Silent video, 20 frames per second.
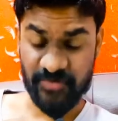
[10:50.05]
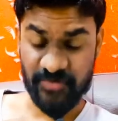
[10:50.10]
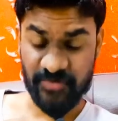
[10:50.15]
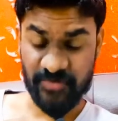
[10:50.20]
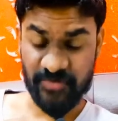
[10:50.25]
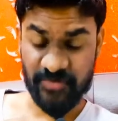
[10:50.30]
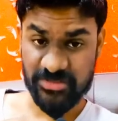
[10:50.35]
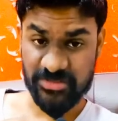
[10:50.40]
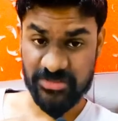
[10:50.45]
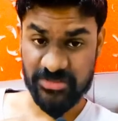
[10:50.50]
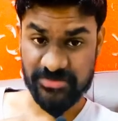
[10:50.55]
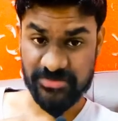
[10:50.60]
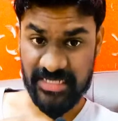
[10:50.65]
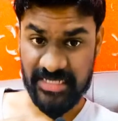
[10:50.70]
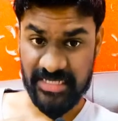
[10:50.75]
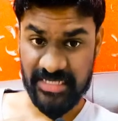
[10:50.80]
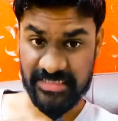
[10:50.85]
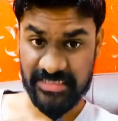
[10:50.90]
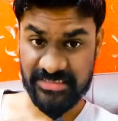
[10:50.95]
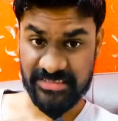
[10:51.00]
followers
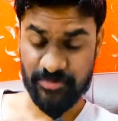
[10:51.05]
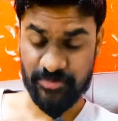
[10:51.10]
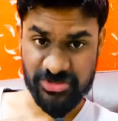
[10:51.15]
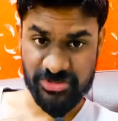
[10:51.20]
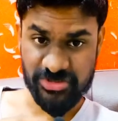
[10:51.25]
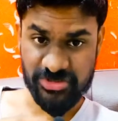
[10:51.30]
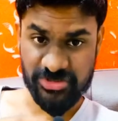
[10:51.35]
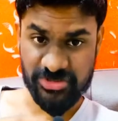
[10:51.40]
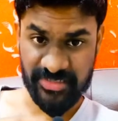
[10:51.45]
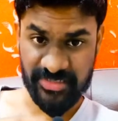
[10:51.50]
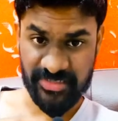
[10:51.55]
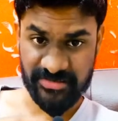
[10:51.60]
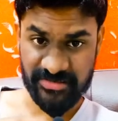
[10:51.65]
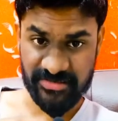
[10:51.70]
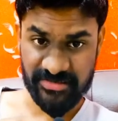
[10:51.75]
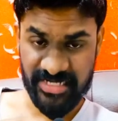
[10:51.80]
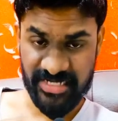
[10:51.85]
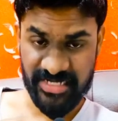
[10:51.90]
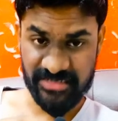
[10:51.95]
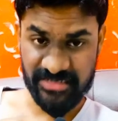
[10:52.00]
by the promotion
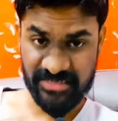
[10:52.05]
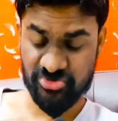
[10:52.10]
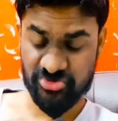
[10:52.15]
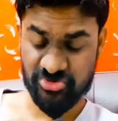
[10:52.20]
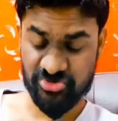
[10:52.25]
method, right?